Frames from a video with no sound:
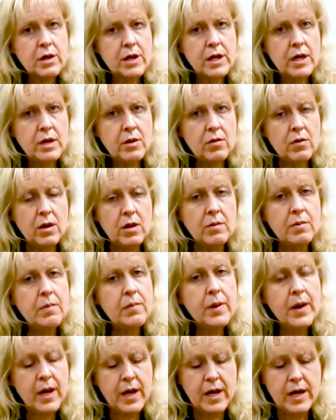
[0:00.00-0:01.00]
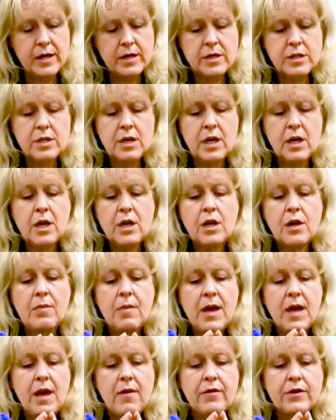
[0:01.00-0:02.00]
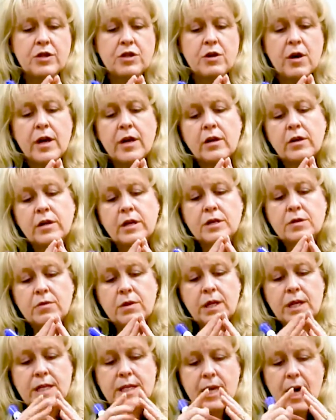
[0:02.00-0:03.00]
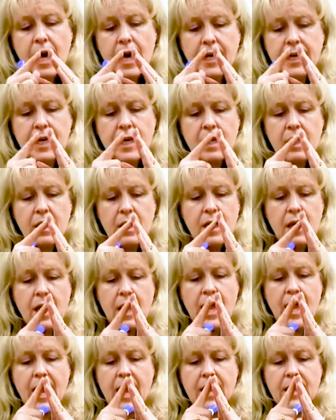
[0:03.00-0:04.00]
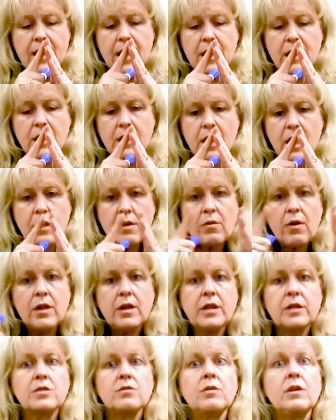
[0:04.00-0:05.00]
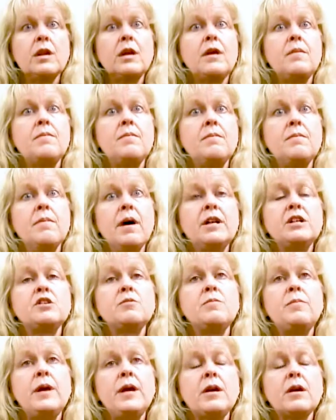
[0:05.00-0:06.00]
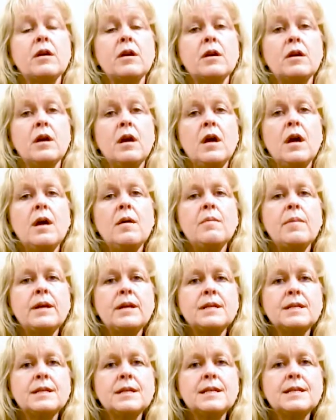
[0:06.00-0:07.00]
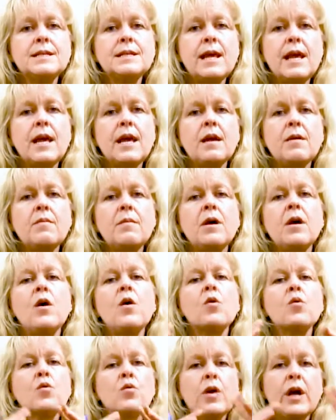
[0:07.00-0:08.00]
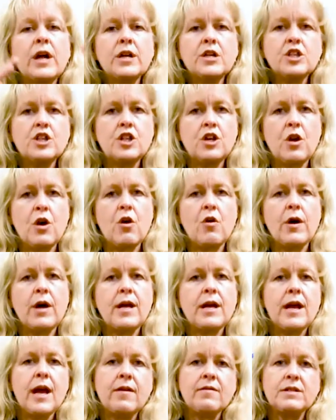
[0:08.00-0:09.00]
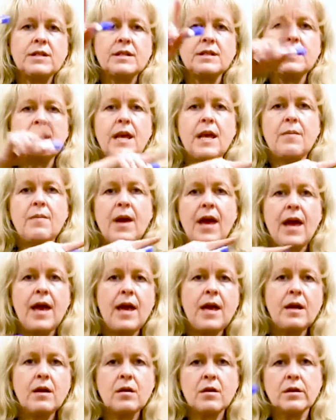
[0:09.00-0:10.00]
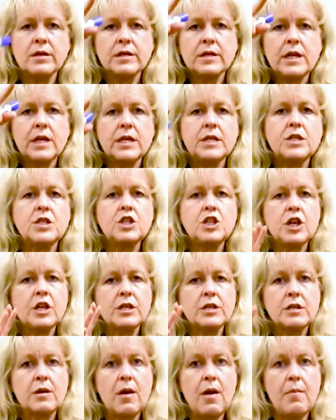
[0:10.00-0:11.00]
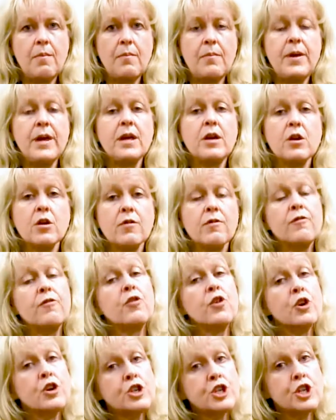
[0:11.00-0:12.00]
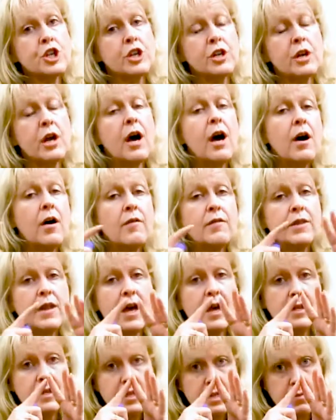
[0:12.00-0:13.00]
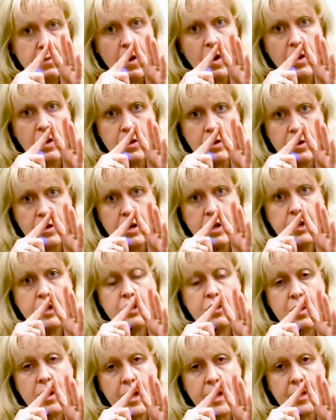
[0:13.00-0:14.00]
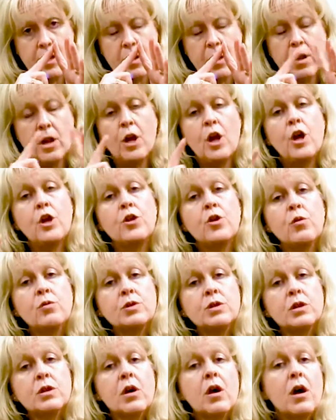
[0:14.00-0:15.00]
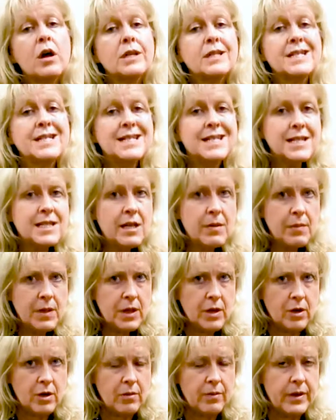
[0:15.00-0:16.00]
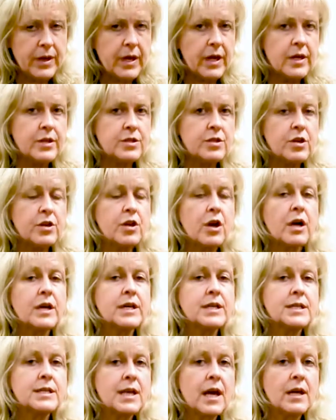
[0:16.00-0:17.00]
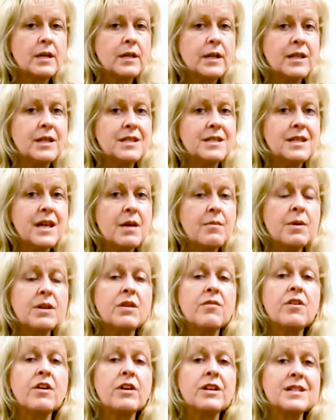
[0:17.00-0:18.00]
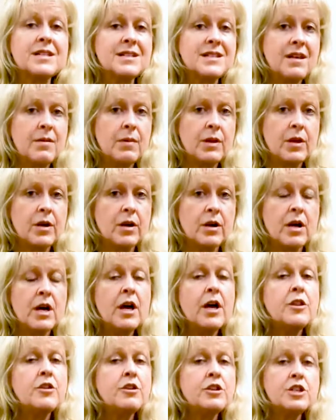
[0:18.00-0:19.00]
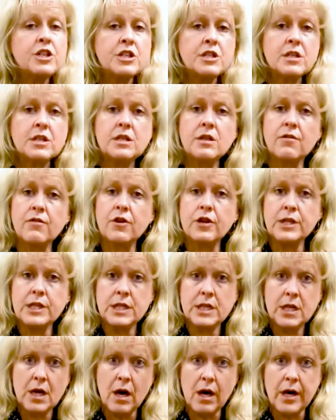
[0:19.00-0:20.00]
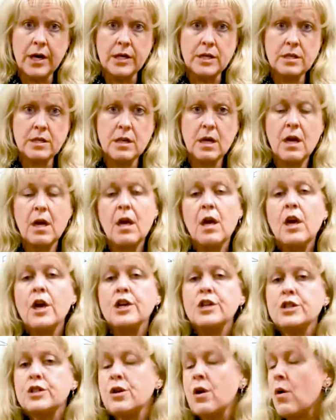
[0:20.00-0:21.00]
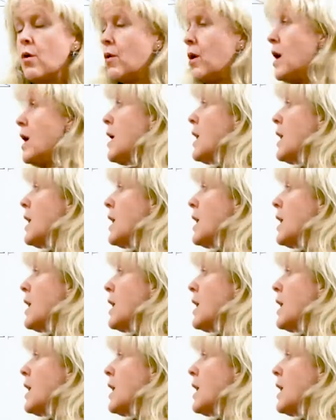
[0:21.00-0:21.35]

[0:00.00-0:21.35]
are equal, but you may have a triangle that's really tiny and then another one that's really much bigger, but it's the same ratio and has the same angles is just a bigger version of that smaller triangle. Those are called similar because they're not exactly the same, but they're very similar. They're just a different size. So